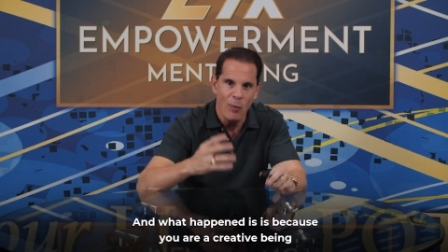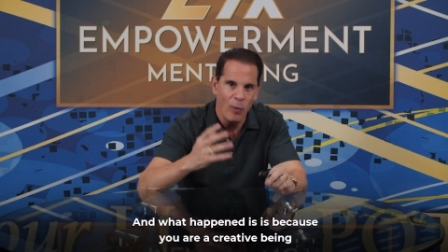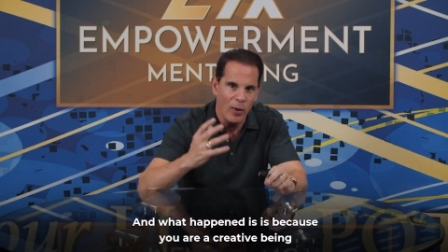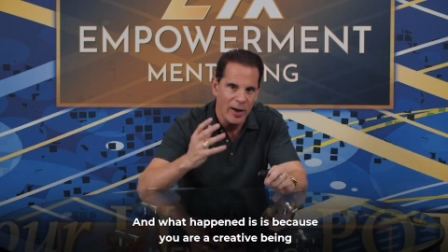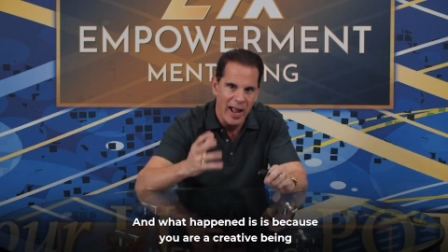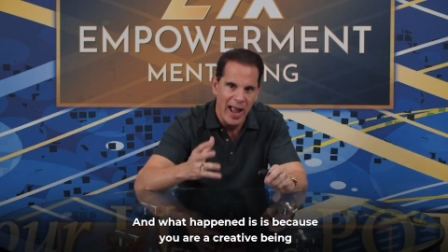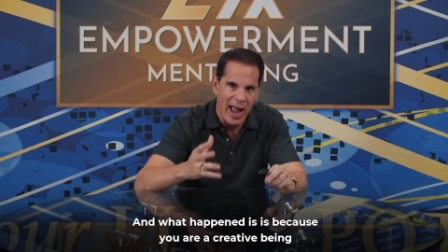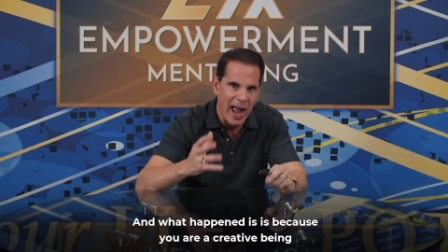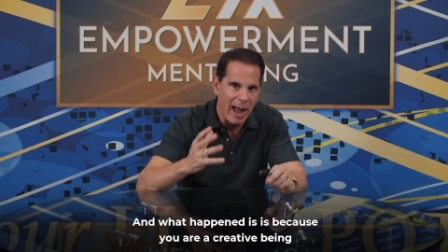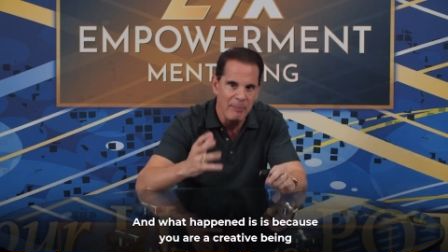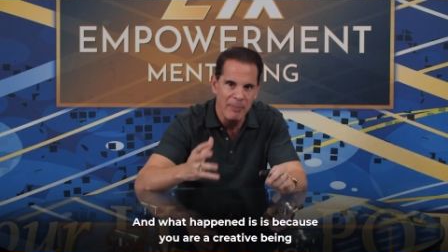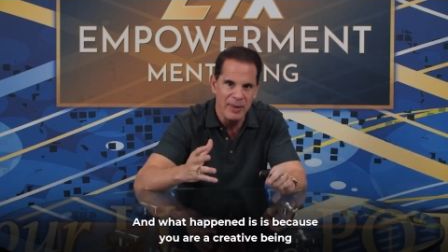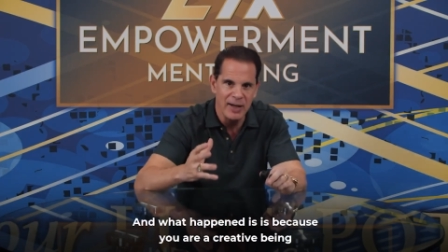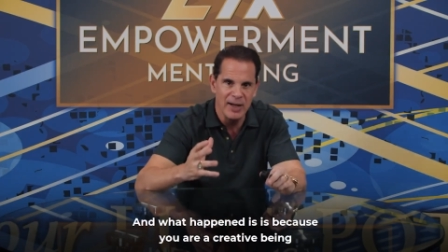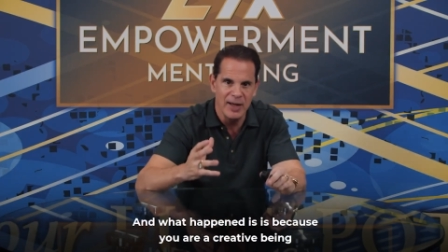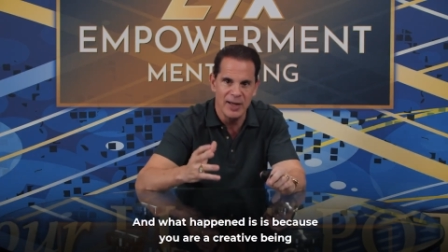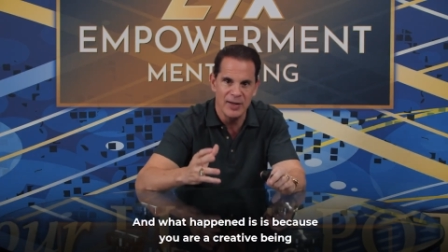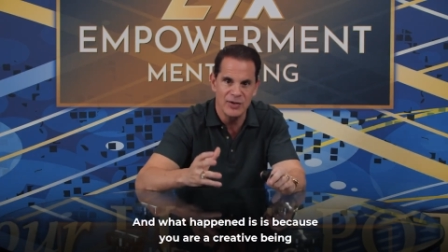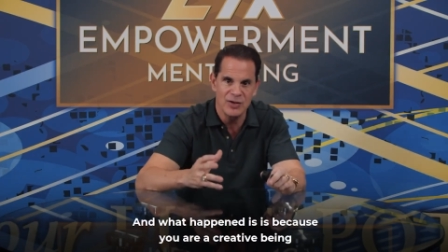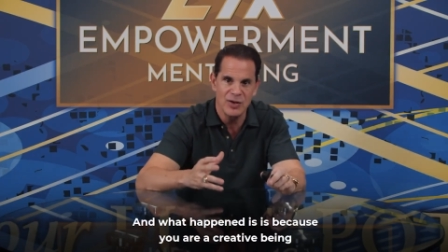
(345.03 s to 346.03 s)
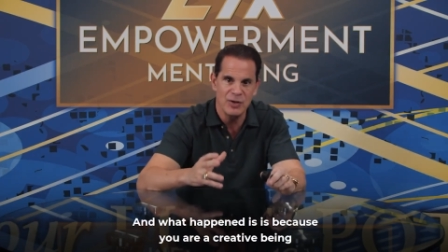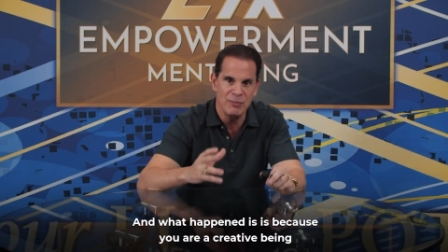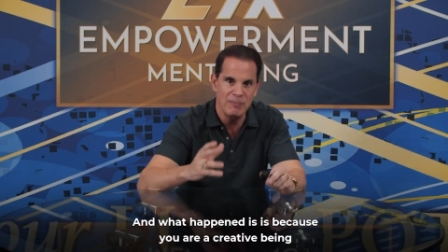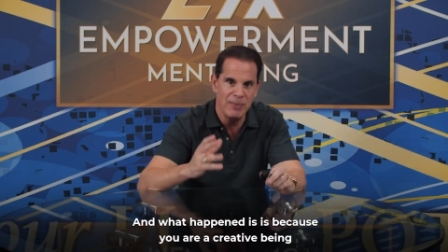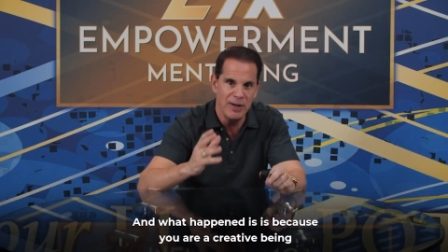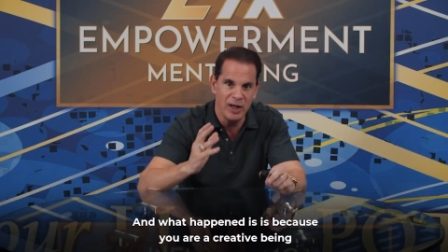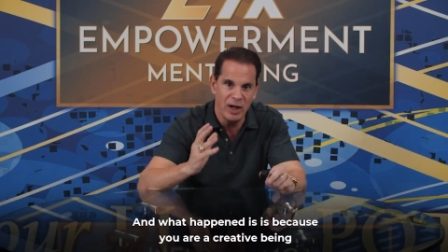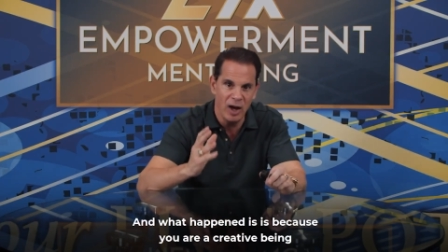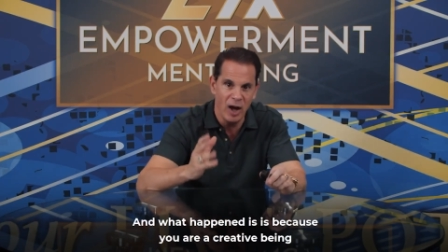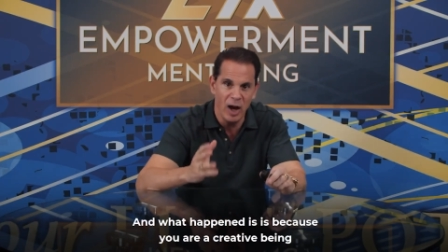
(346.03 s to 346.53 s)
what happened is is
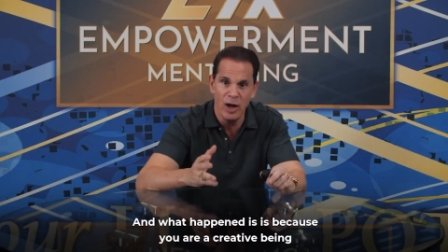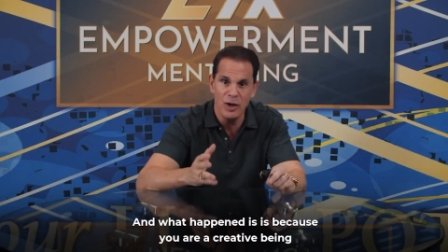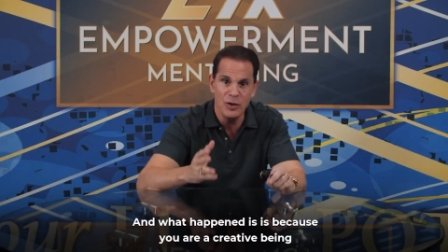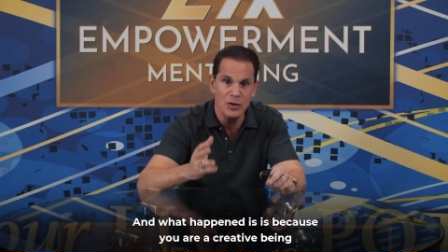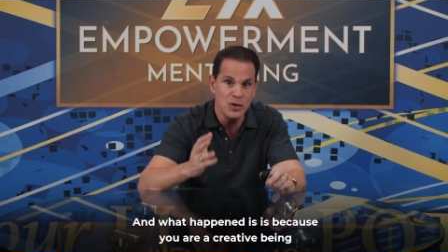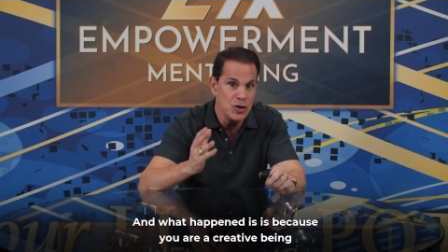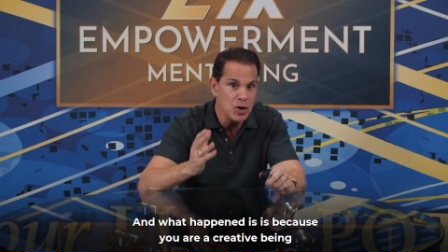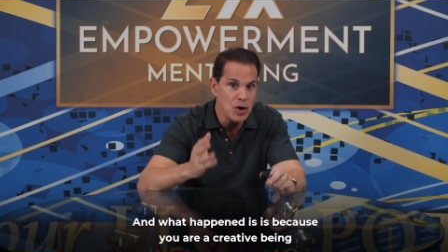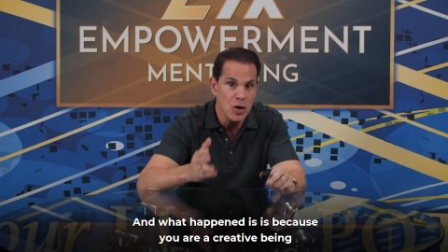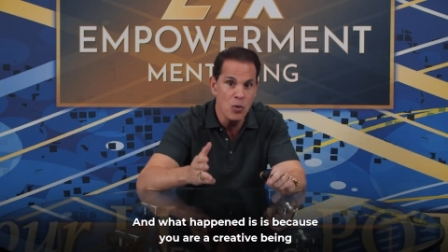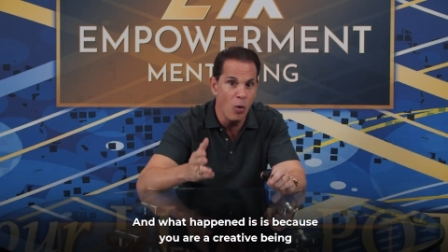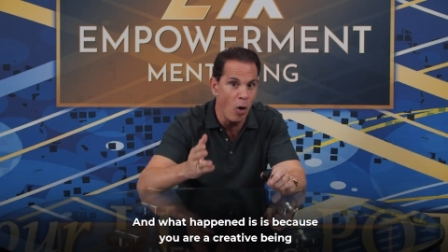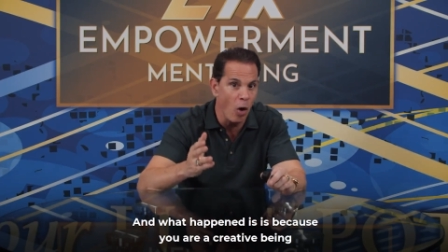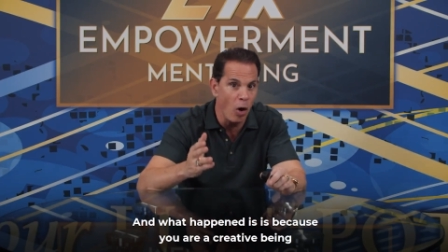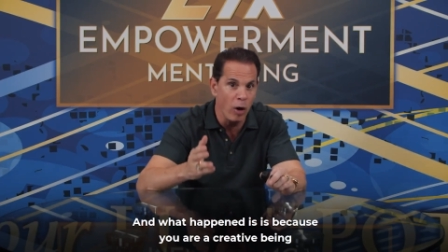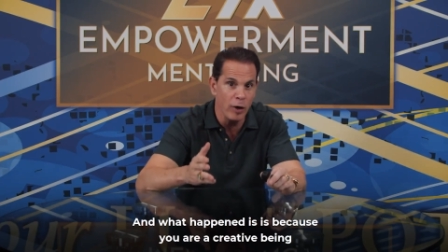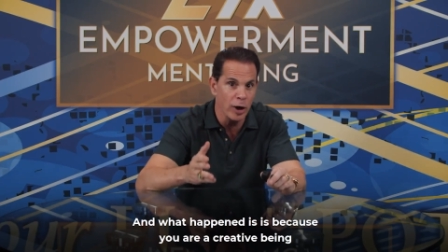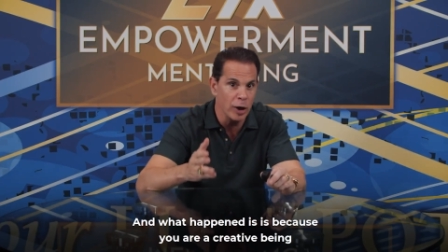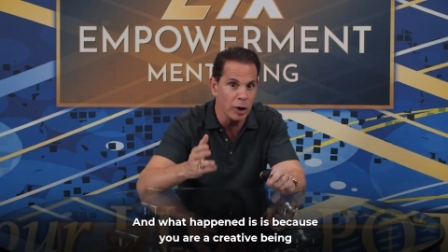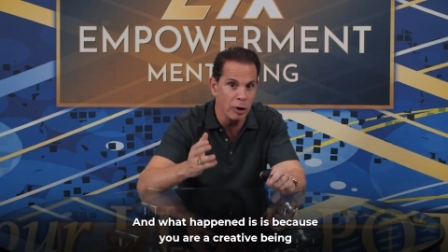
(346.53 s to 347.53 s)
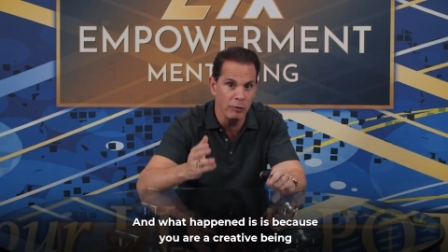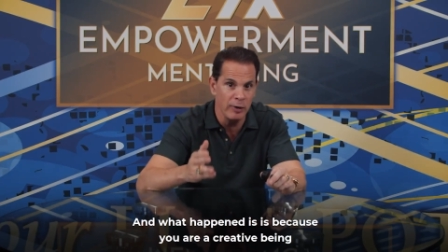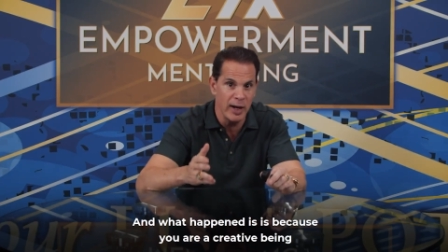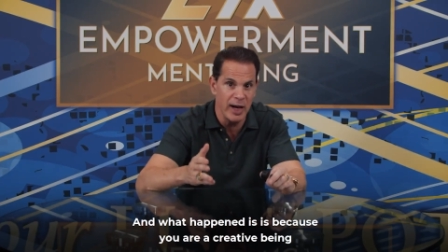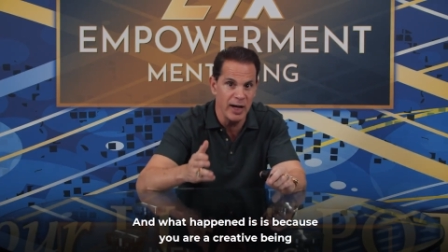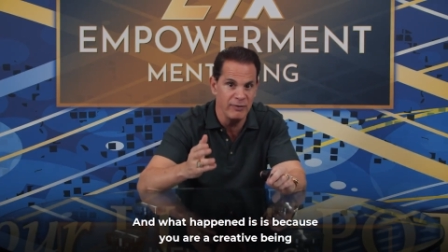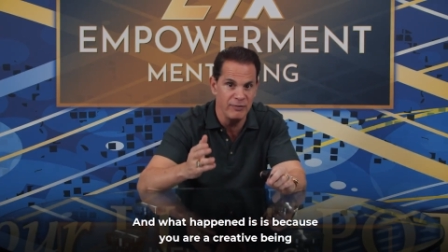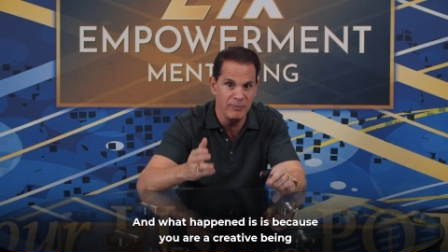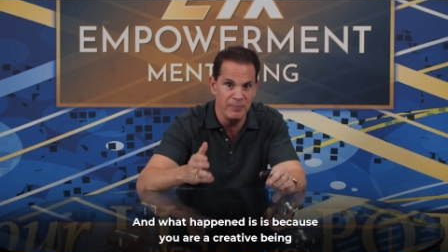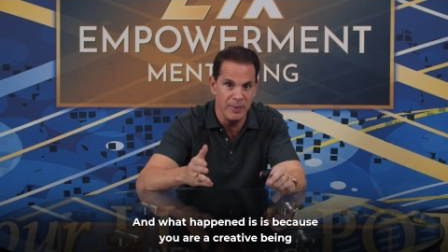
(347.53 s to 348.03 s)
because you are a
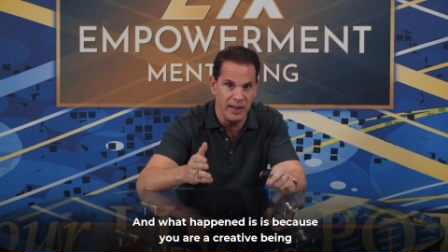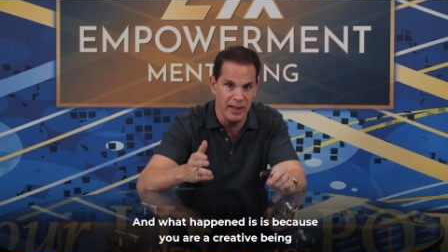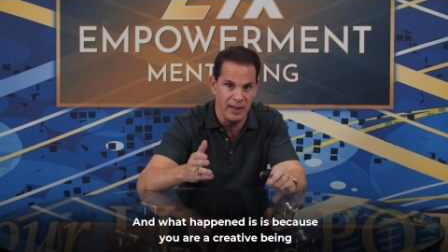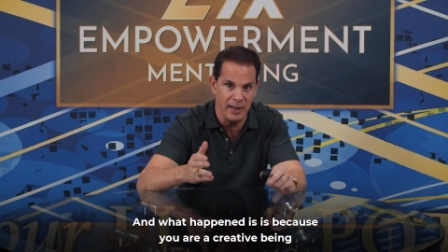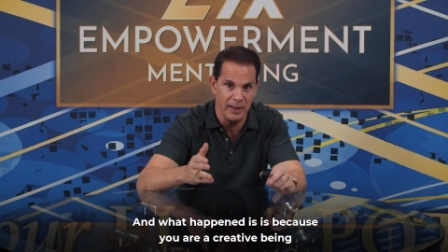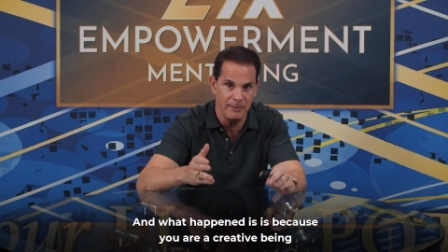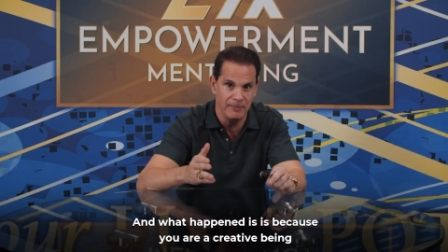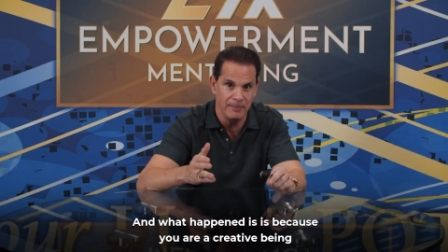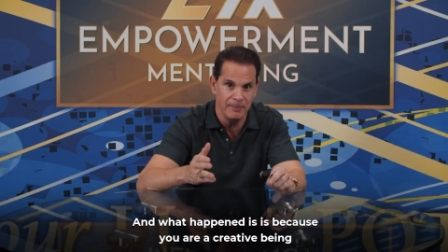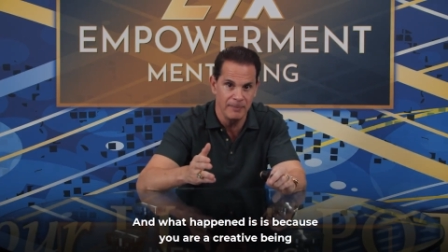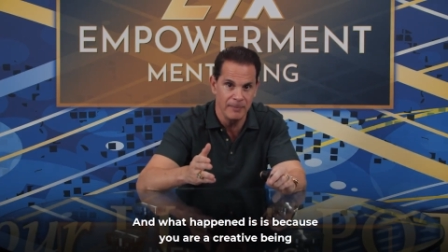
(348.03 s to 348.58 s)
creative being